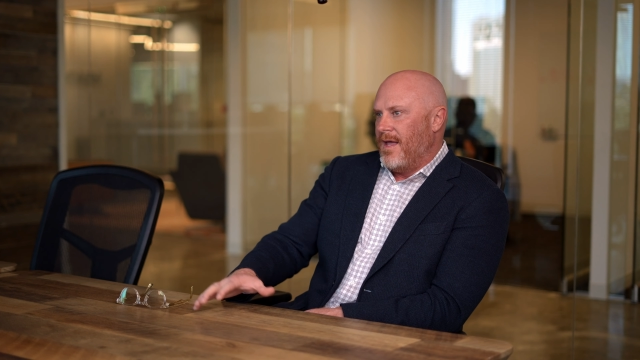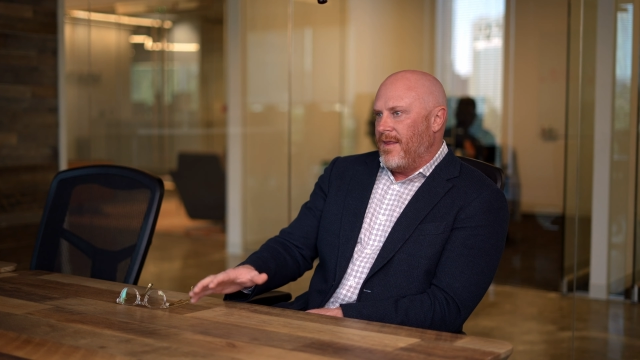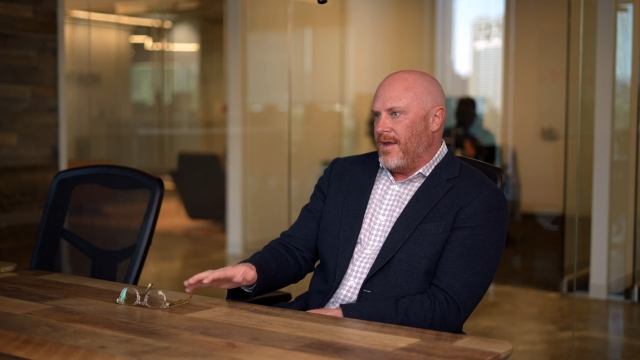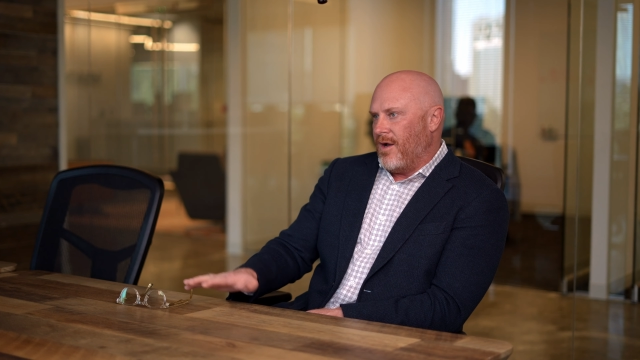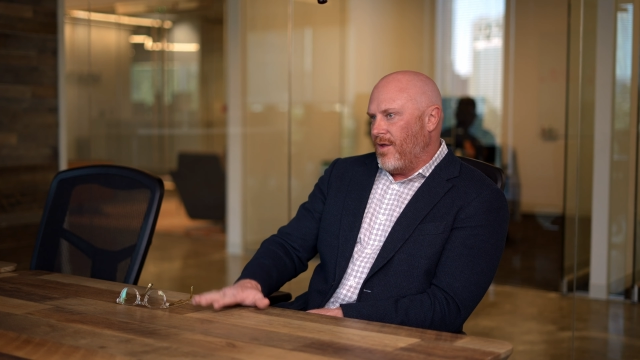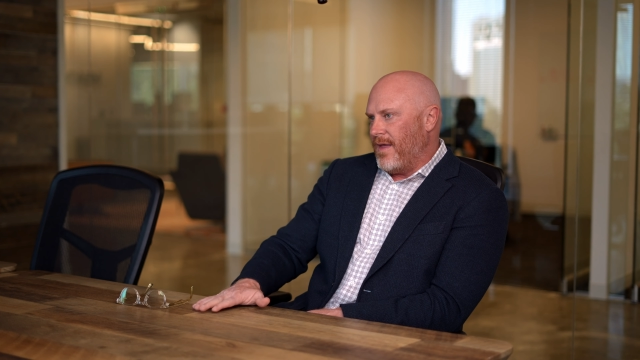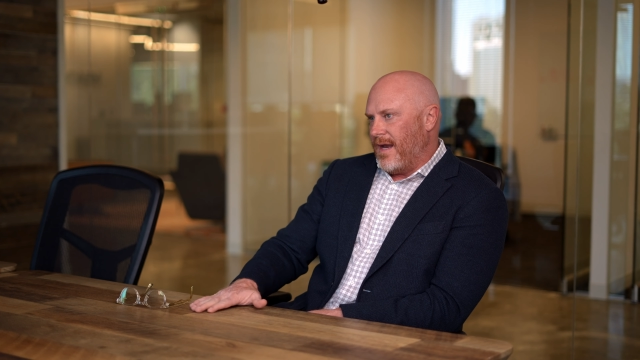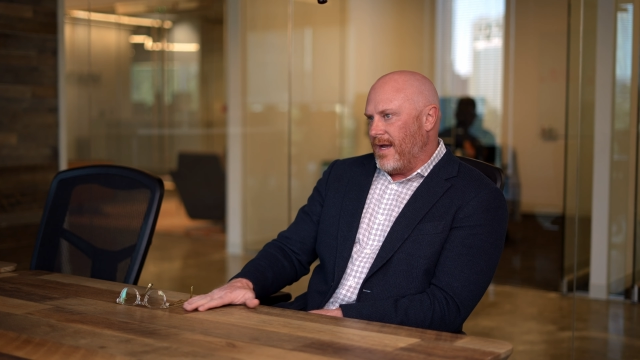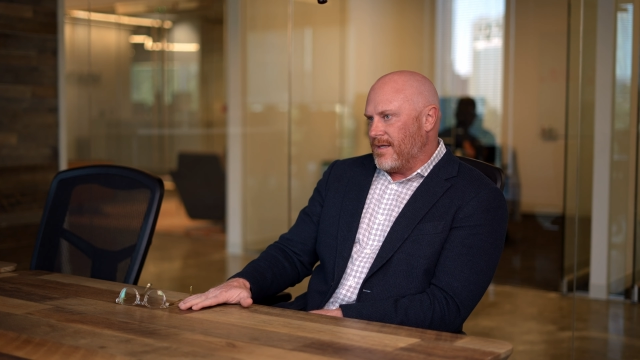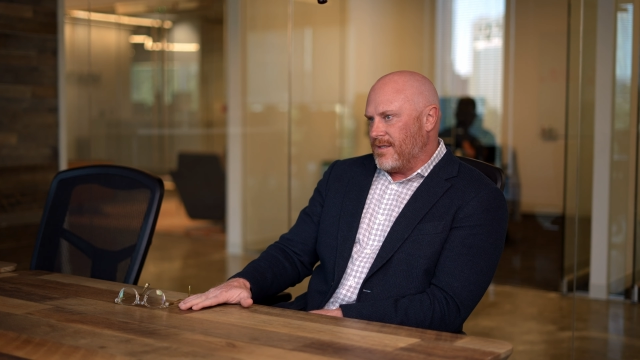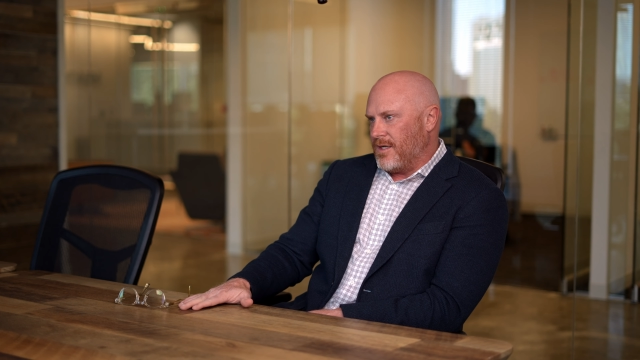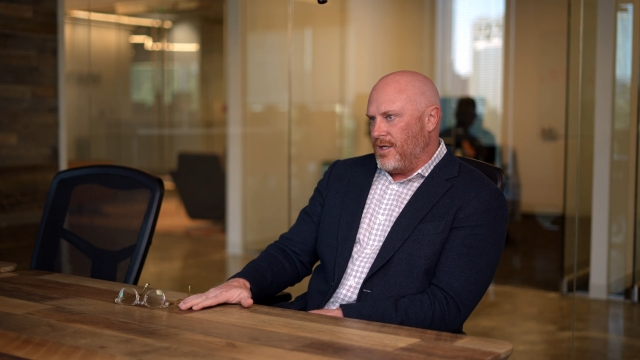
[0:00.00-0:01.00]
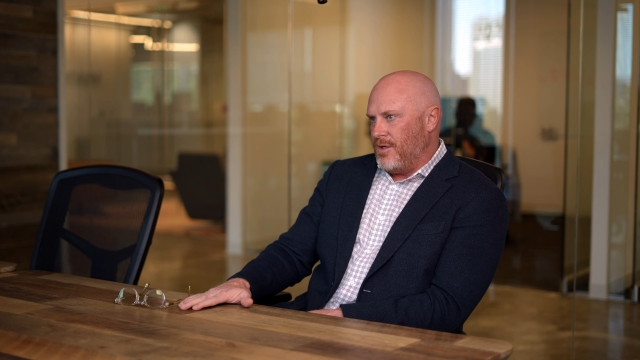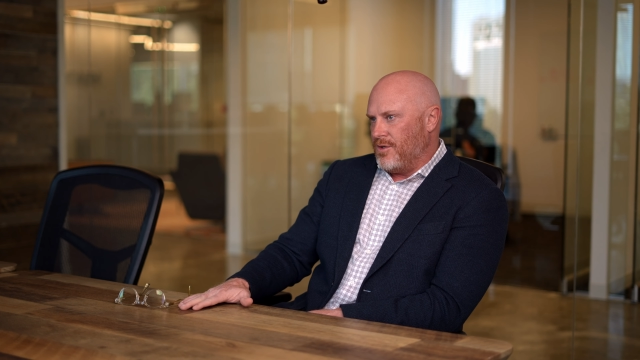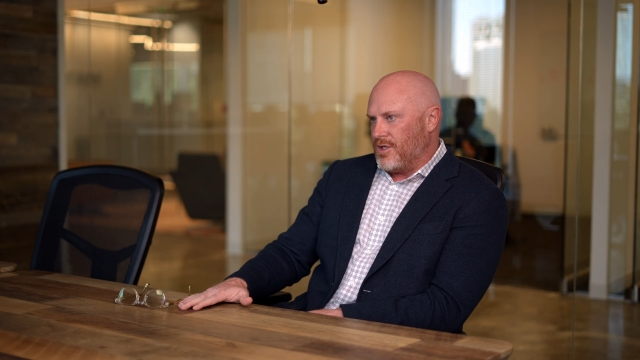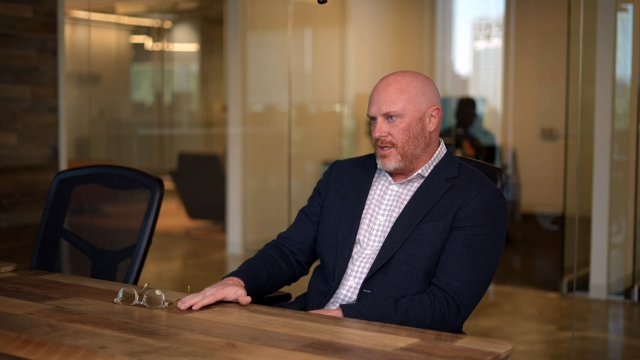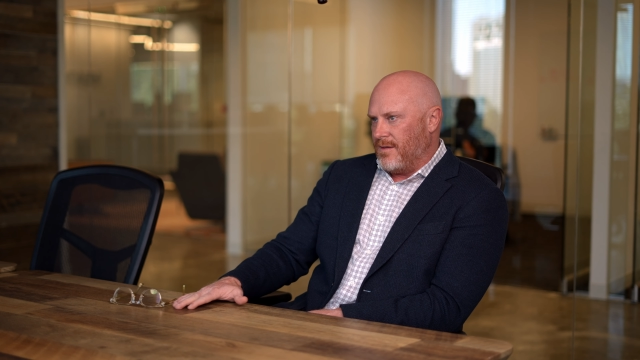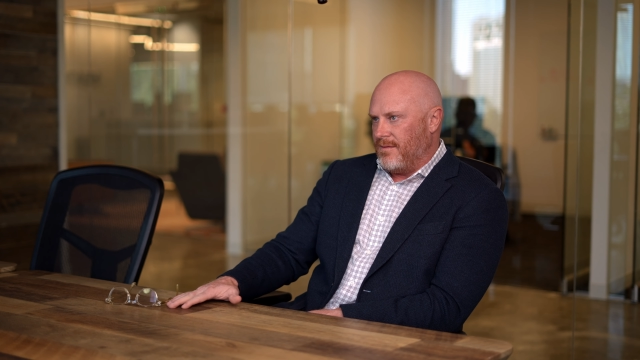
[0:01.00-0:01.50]
then all that
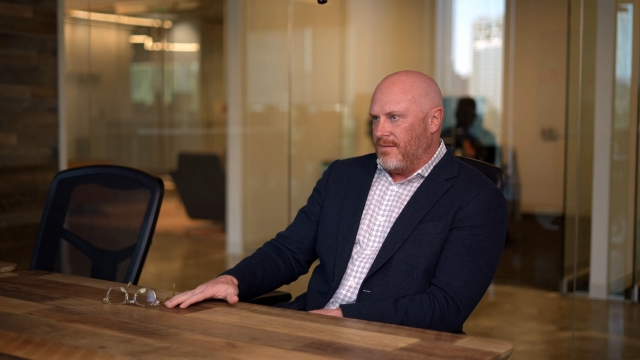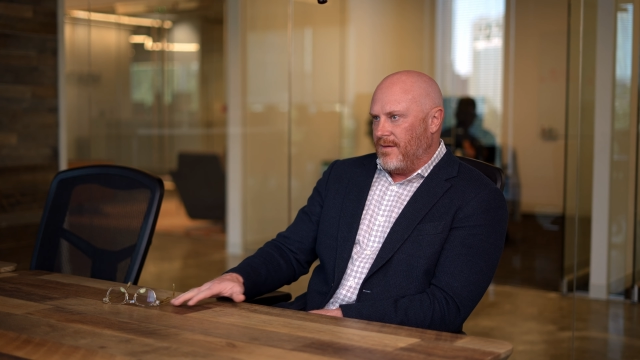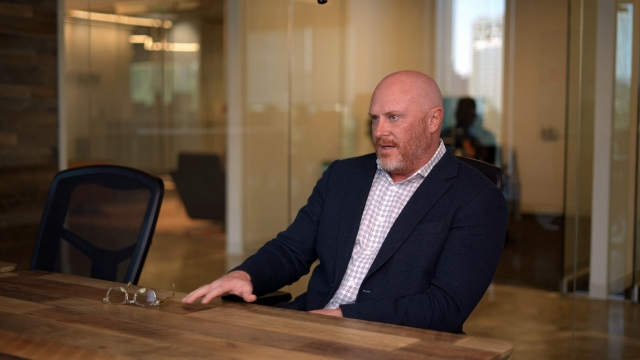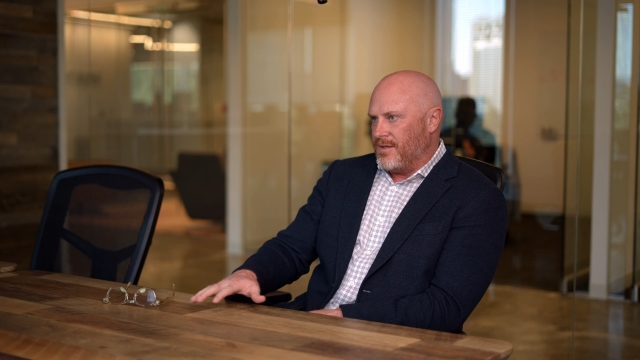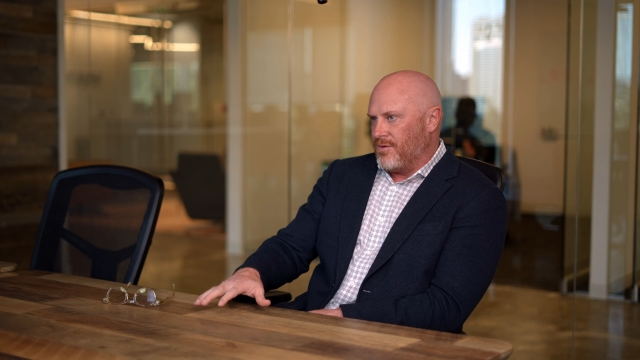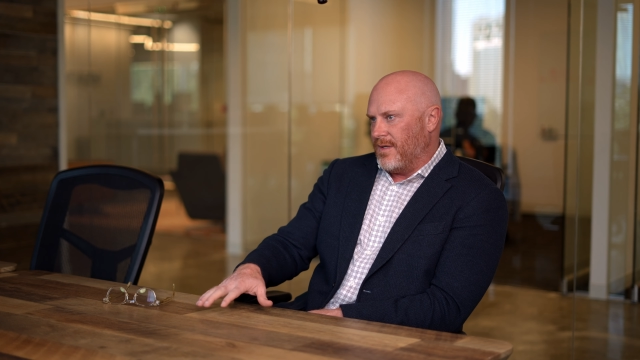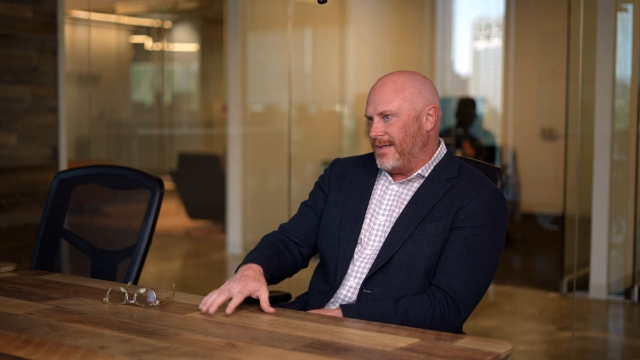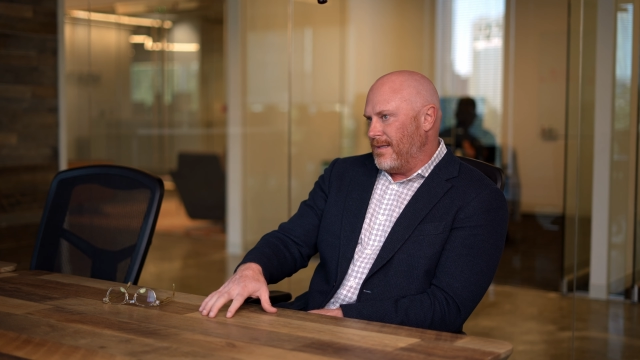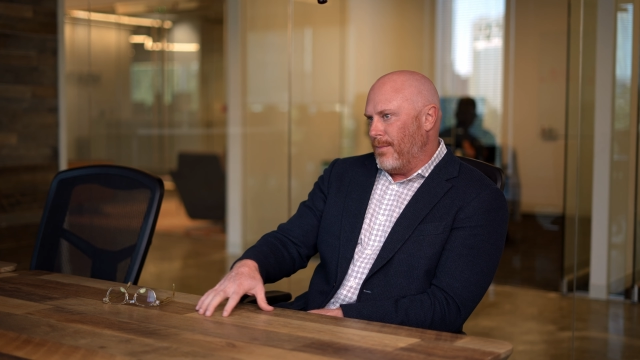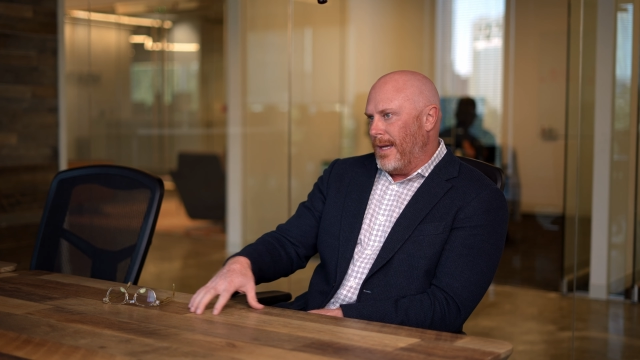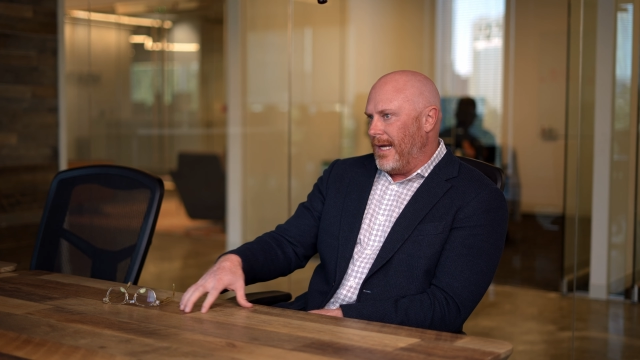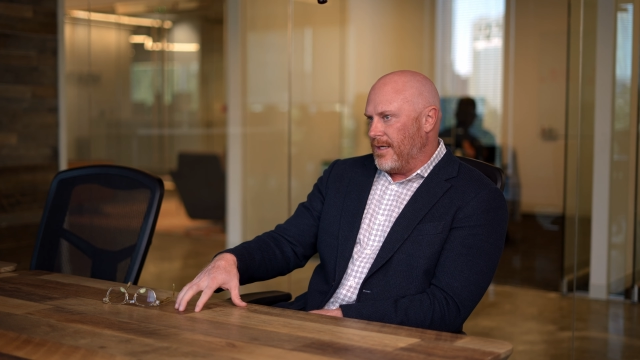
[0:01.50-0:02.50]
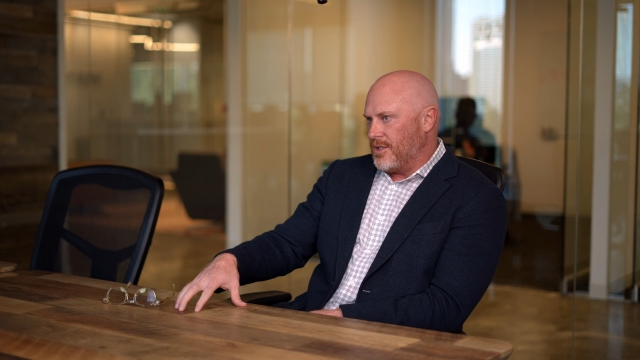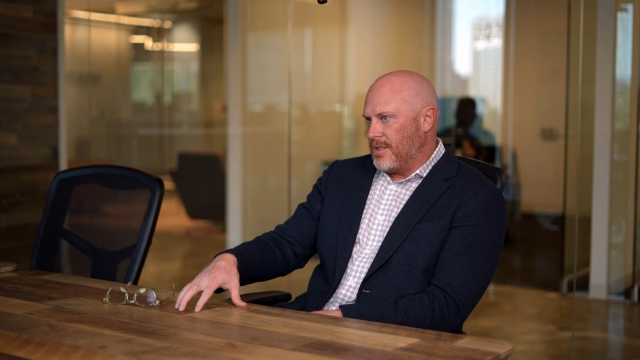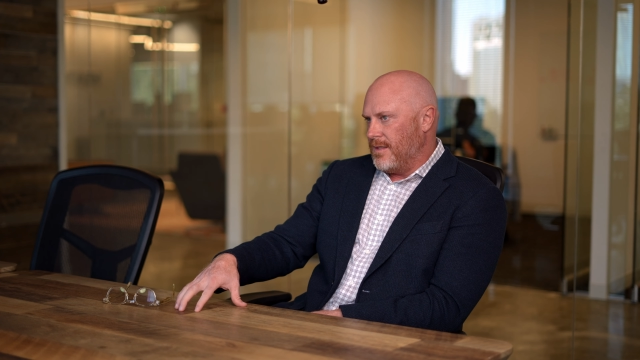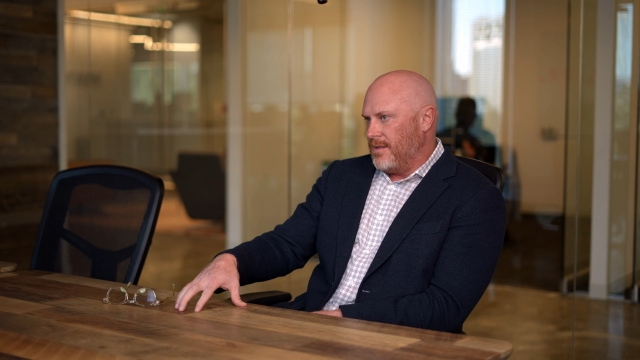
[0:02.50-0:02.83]
execution is really diminished.